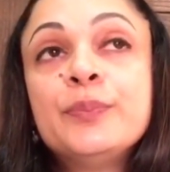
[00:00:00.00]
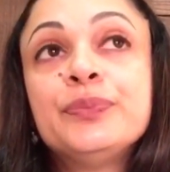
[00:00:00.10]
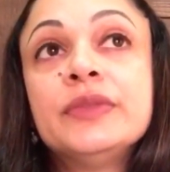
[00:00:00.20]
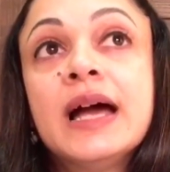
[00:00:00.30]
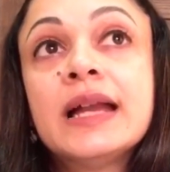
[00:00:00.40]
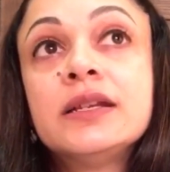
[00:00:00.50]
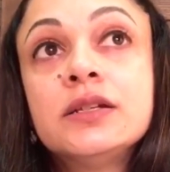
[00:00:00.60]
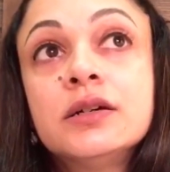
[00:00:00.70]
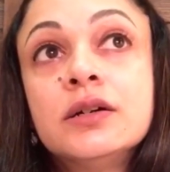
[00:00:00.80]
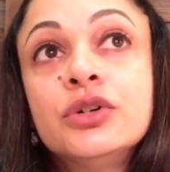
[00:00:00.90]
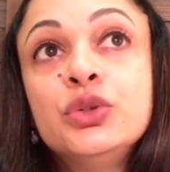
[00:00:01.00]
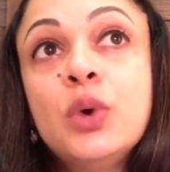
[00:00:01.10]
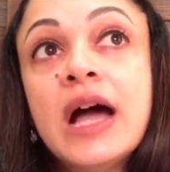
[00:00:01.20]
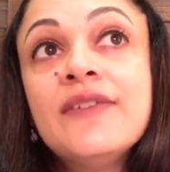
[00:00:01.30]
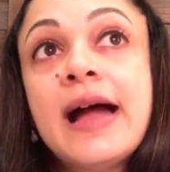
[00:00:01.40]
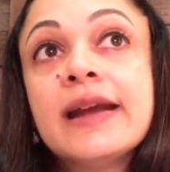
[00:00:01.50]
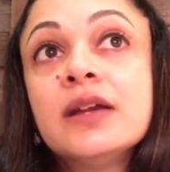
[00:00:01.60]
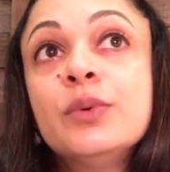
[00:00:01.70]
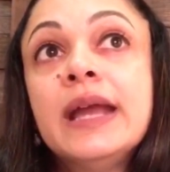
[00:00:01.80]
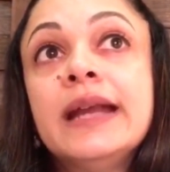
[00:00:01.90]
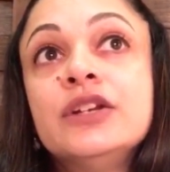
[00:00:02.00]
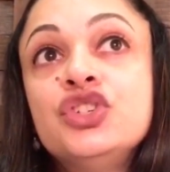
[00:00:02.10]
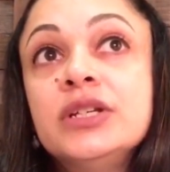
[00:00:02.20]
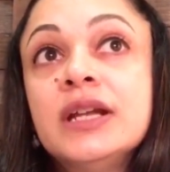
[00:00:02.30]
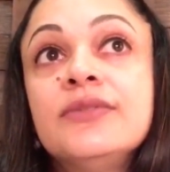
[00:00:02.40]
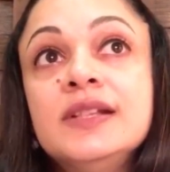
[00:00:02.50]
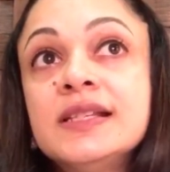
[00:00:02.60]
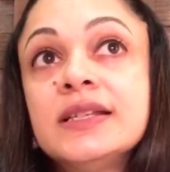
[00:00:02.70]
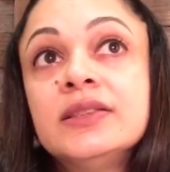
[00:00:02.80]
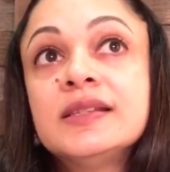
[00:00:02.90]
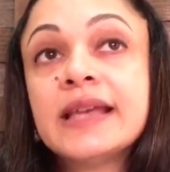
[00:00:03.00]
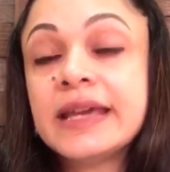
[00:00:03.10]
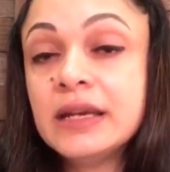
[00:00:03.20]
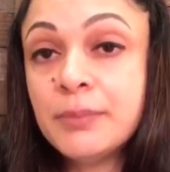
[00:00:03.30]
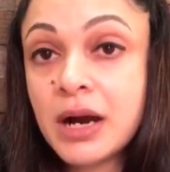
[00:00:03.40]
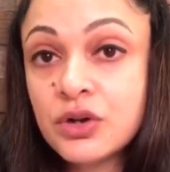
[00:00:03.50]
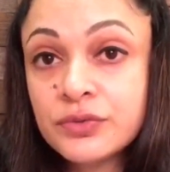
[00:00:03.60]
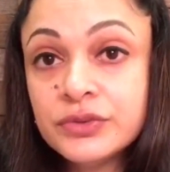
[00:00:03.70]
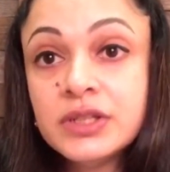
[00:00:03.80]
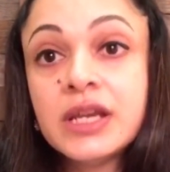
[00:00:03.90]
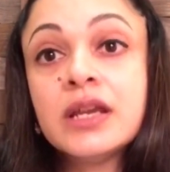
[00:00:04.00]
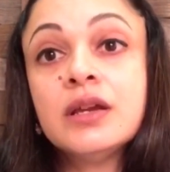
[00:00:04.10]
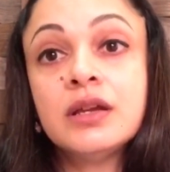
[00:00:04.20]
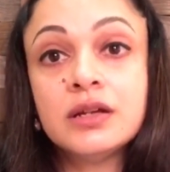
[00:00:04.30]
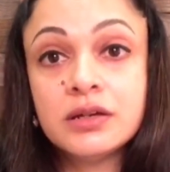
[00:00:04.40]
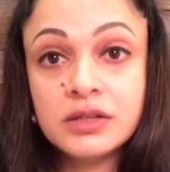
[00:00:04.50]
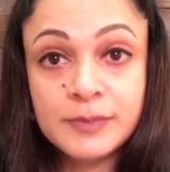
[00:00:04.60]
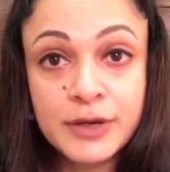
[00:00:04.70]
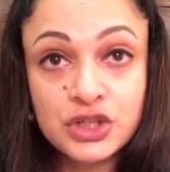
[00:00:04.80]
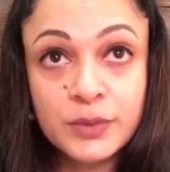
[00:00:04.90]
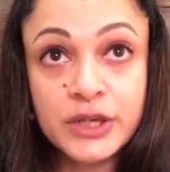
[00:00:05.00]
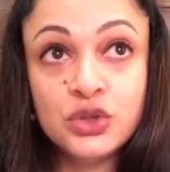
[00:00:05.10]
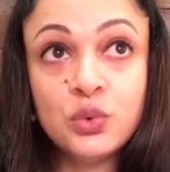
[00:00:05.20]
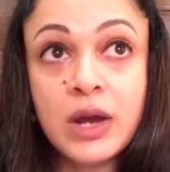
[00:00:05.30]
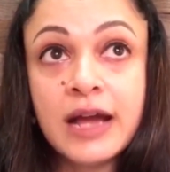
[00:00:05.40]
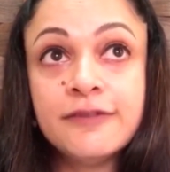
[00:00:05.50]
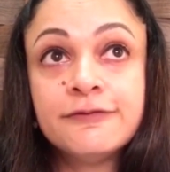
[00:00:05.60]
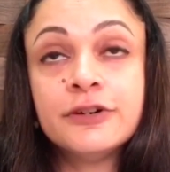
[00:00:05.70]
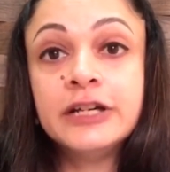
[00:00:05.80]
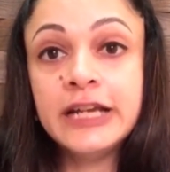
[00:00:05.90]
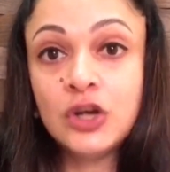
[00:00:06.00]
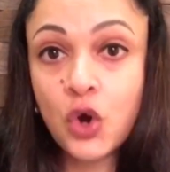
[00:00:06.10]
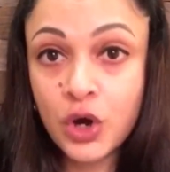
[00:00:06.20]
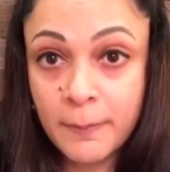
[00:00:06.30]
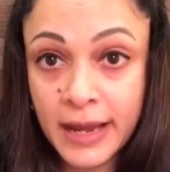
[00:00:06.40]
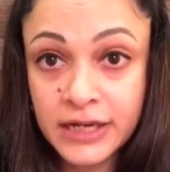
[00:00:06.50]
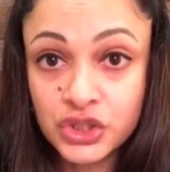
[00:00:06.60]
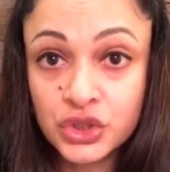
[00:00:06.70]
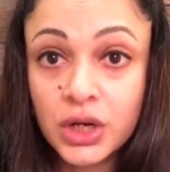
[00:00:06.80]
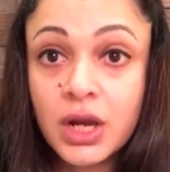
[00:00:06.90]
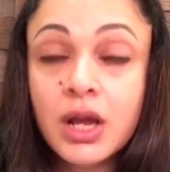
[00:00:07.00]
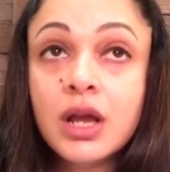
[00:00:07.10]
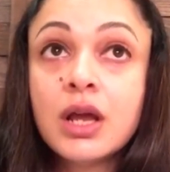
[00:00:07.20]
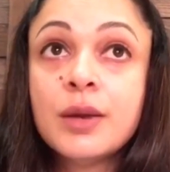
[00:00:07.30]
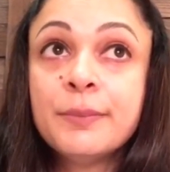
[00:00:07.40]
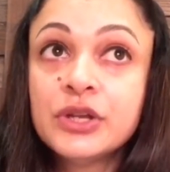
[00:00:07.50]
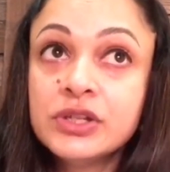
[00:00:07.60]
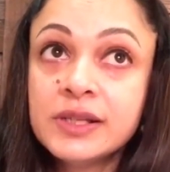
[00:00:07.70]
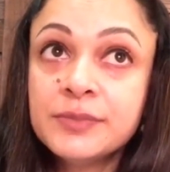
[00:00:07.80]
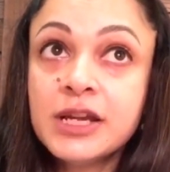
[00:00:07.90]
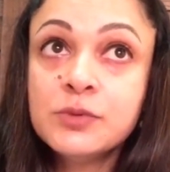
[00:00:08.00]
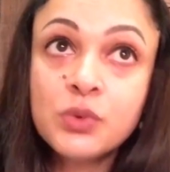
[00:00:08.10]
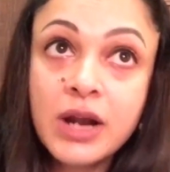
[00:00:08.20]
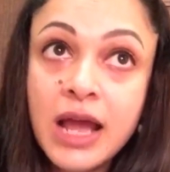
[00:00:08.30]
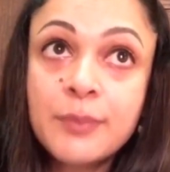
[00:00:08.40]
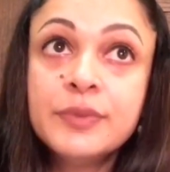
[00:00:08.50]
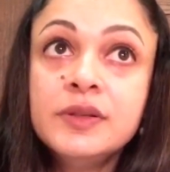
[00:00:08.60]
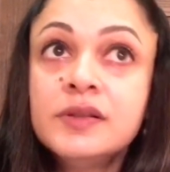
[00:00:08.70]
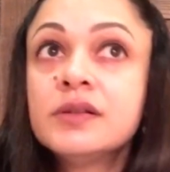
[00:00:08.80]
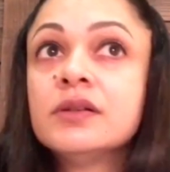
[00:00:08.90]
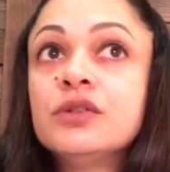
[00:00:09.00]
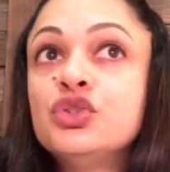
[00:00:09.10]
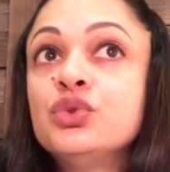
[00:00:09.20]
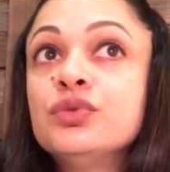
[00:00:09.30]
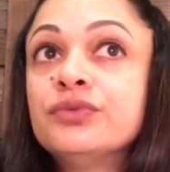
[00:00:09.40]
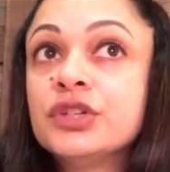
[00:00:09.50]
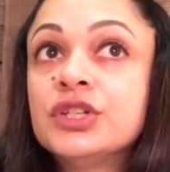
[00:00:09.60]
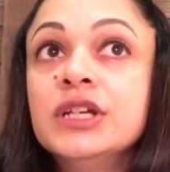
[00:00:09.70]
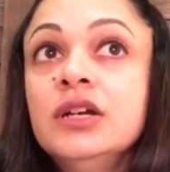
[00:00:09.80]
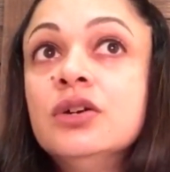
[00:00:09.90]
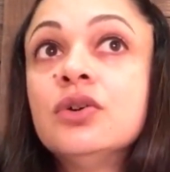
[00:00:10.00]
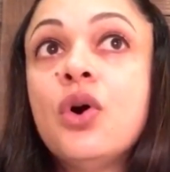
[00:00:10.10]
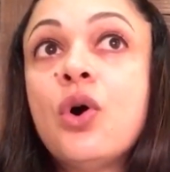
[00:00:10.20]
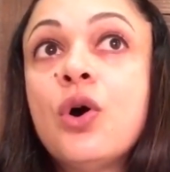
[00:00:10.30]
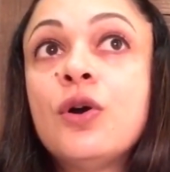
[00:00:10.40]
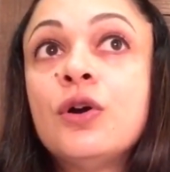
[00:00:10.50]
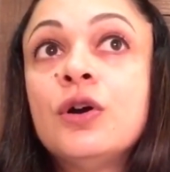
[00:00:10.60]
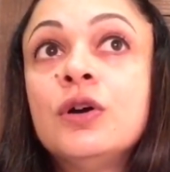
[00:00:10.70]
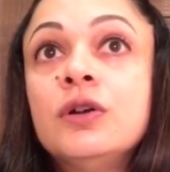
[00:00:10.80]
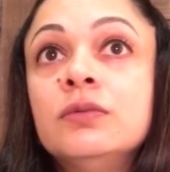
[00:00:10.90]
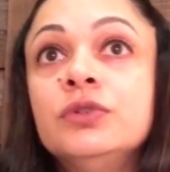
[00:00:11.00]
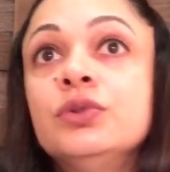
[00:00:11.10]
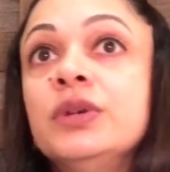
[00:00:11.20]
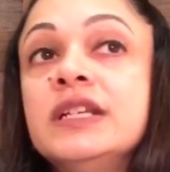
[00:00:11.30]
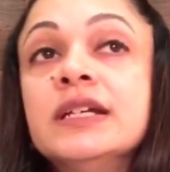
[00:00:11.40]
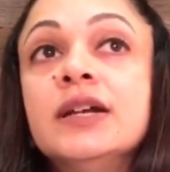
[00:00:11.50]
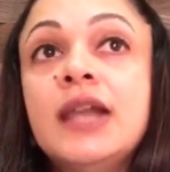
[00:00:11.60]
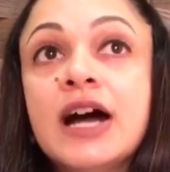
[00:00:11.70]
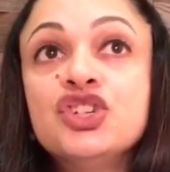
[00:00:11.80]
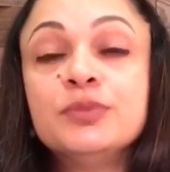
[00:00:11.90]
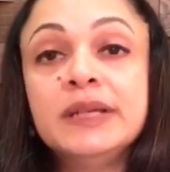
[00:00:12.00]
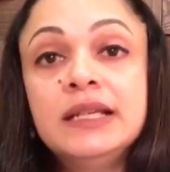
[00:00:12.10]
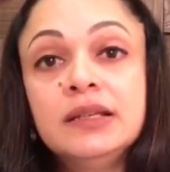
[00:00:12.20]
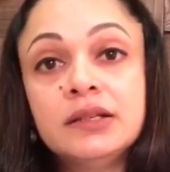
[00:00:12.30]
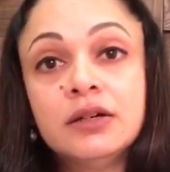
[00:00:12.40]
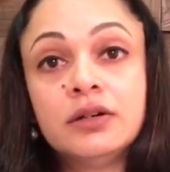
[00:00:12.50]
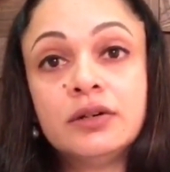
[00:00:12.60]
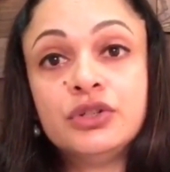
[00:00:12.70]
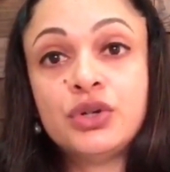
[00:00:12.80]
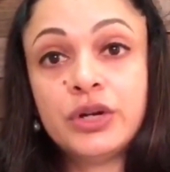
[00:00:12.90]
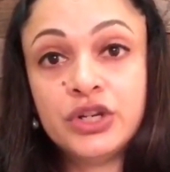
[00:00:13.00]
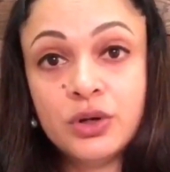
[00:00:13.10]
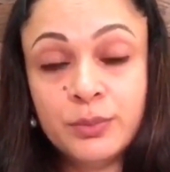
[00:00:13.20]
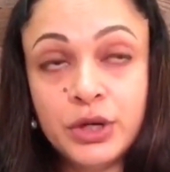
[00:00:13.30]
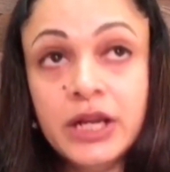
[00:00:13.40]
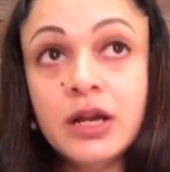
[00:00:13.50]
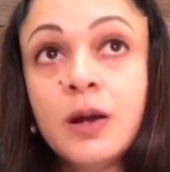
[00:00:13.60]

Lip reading: that you have adequate energy levels in the second part of the day, especially when you have a day-long match, because sometimes what happens due to fatigue or eating a large meal during your break